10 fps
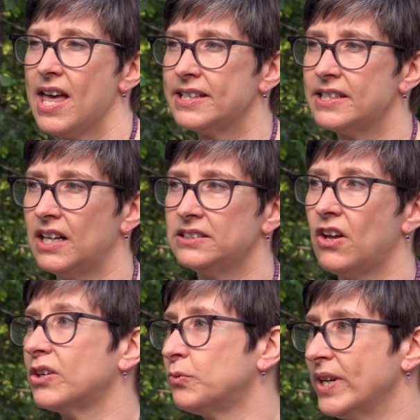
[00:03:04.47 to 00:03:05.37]
and
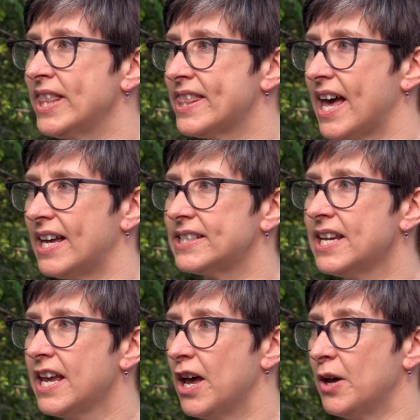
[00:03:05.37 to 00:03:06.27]
along with that,
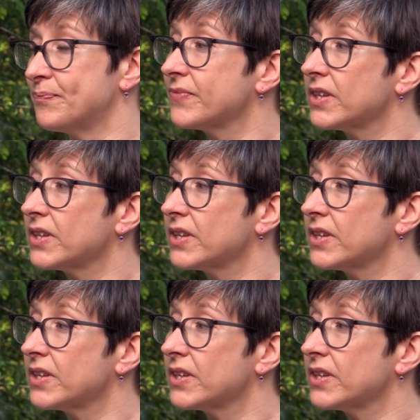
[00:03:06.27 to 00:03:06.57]
um,